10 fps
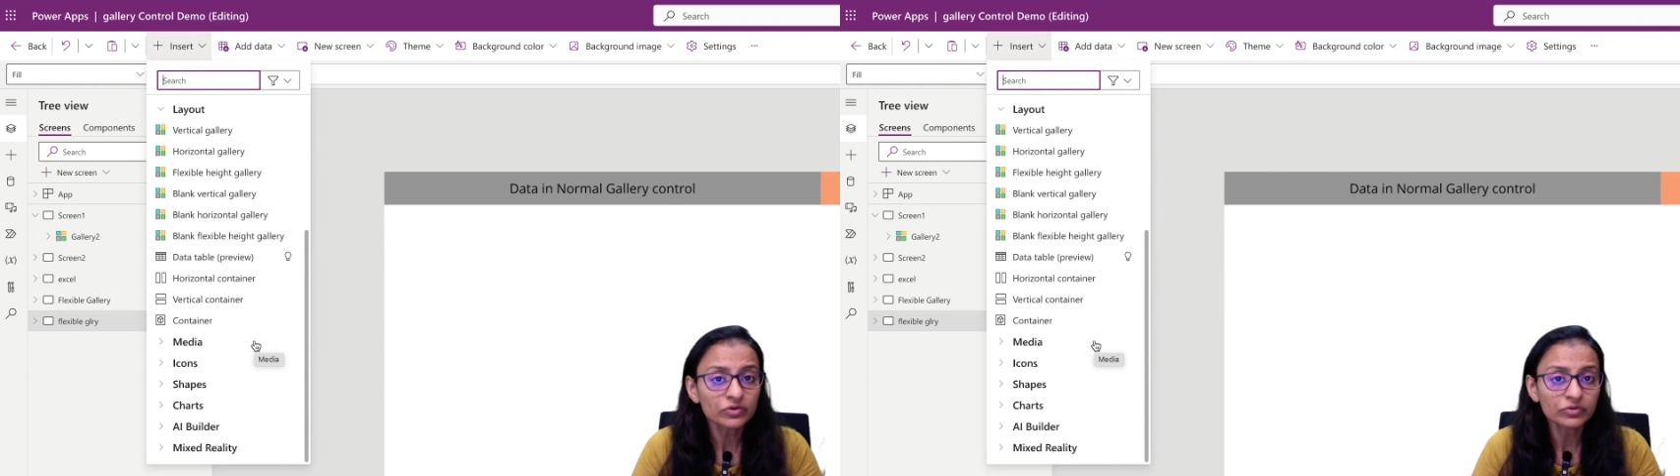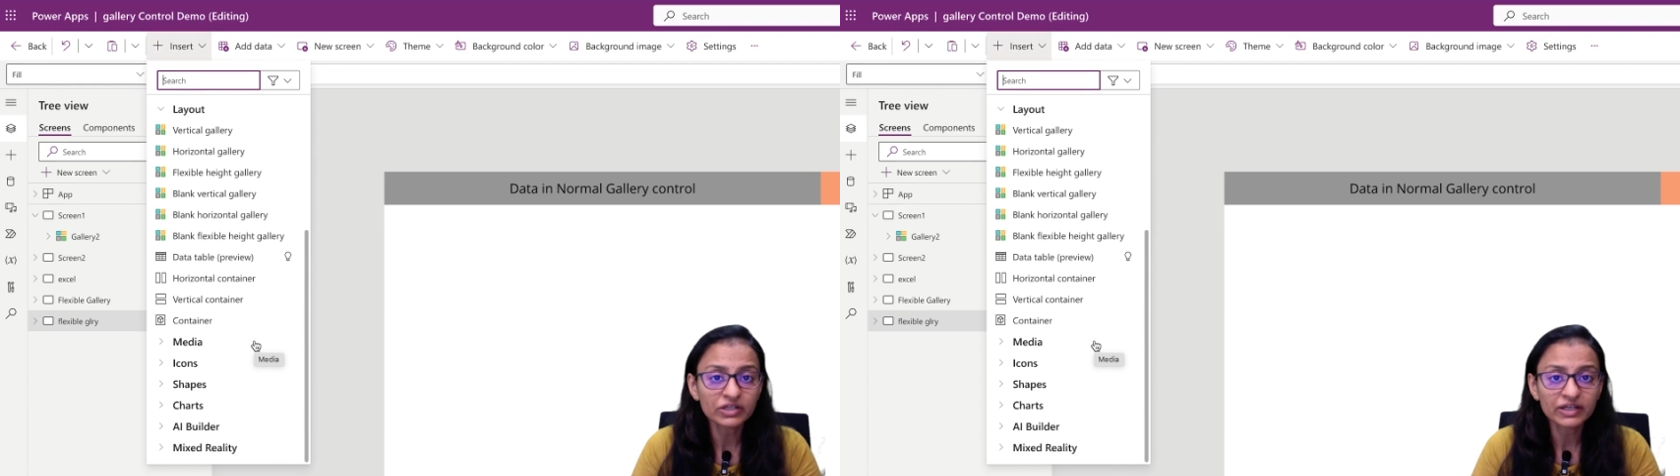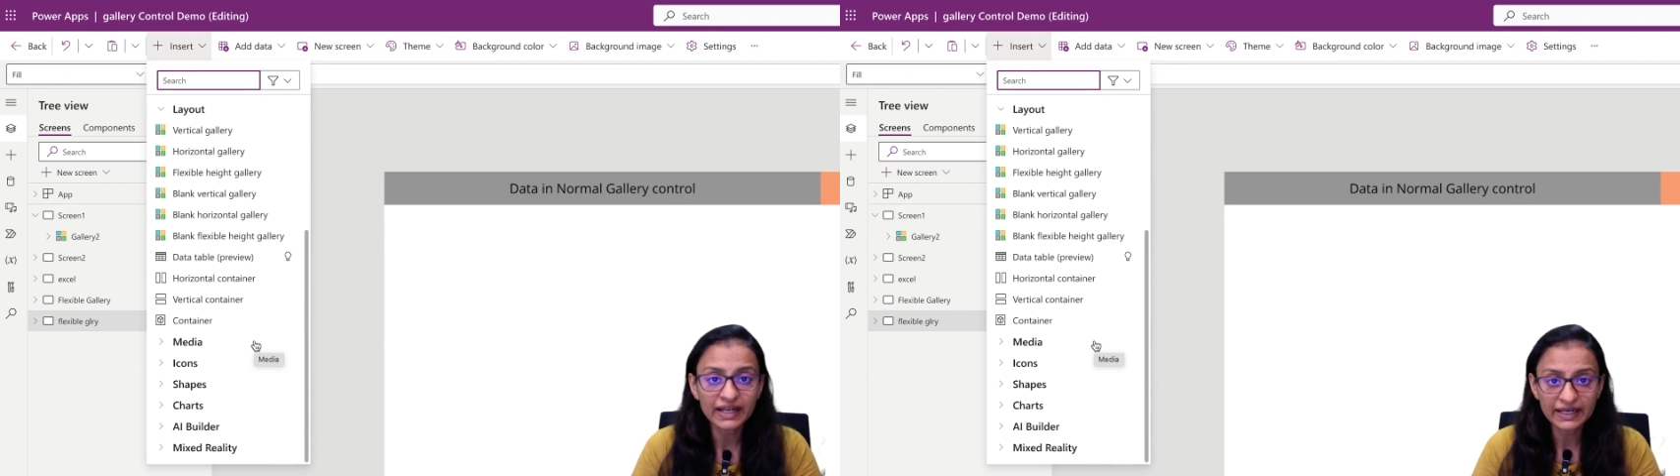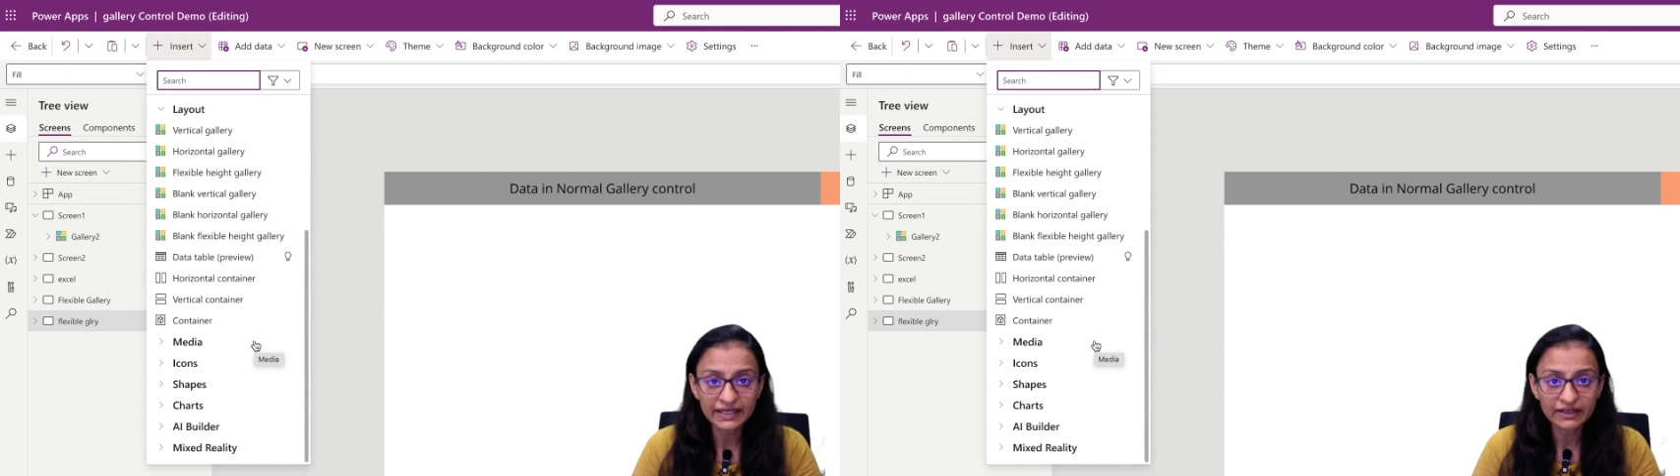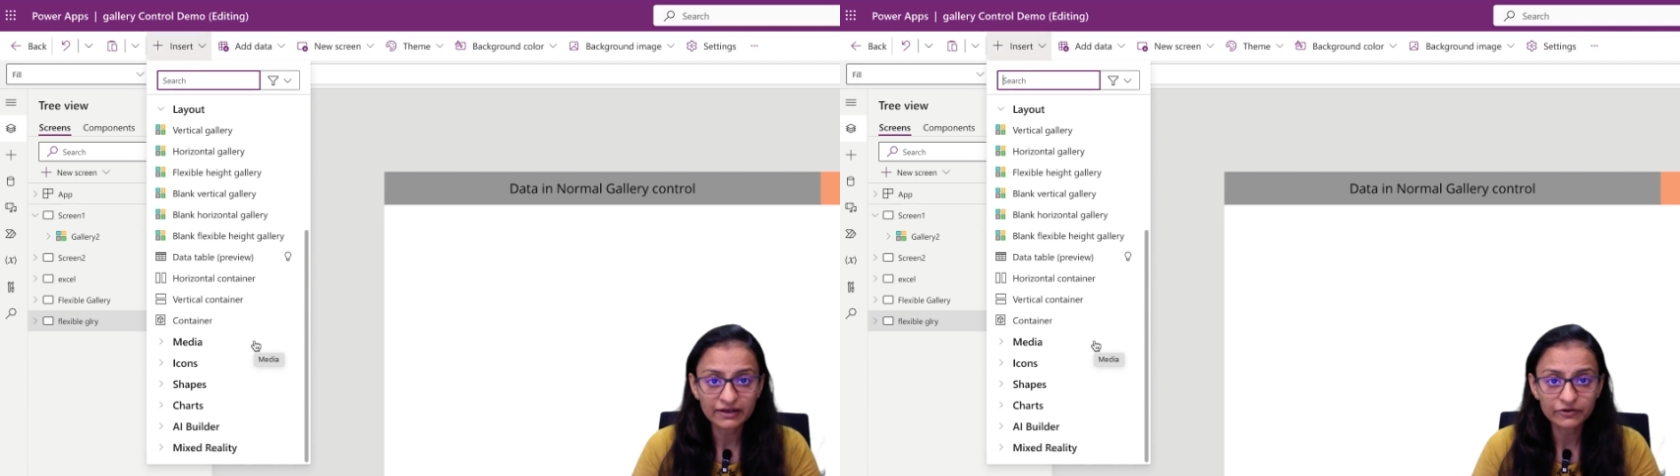to the
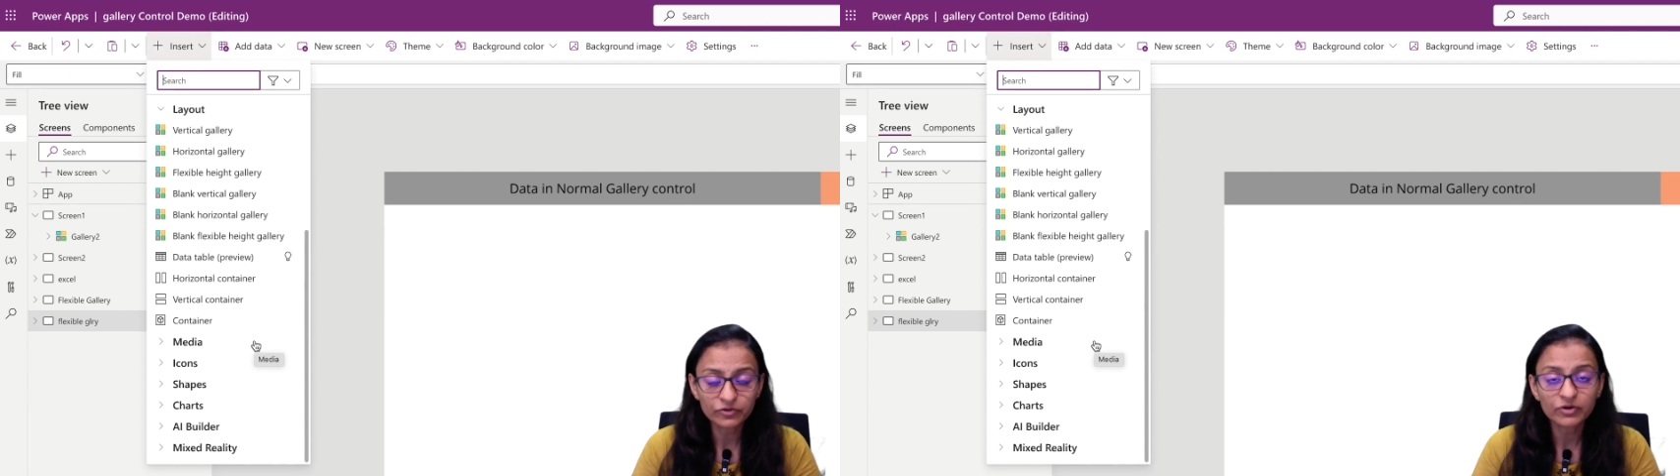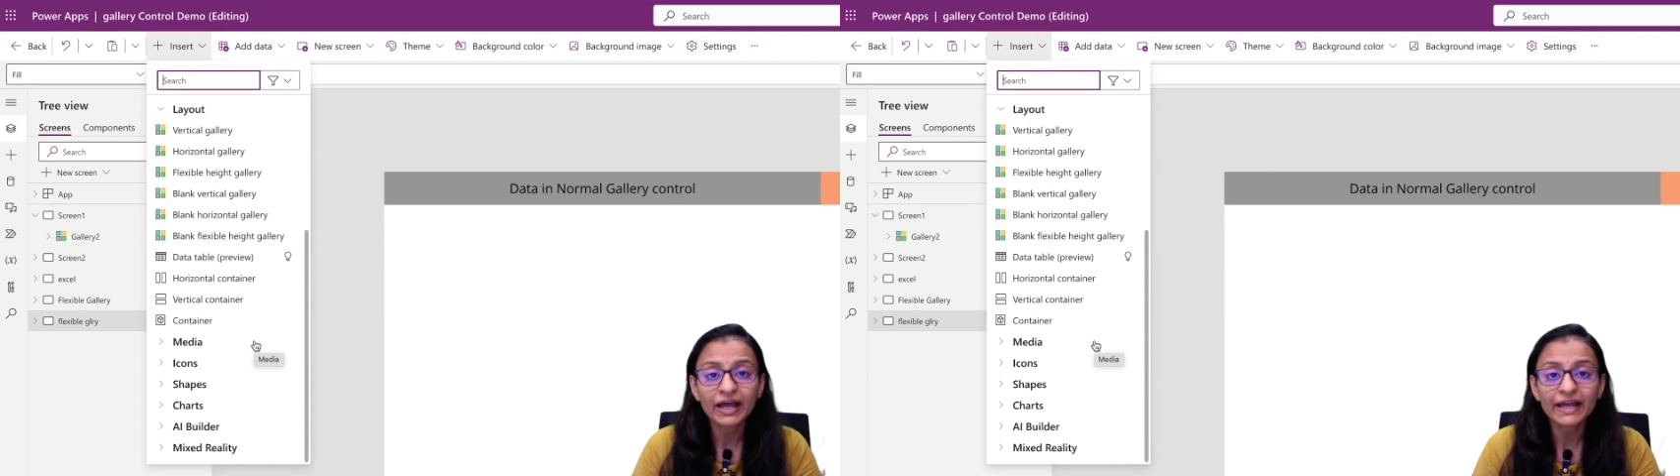gallery control,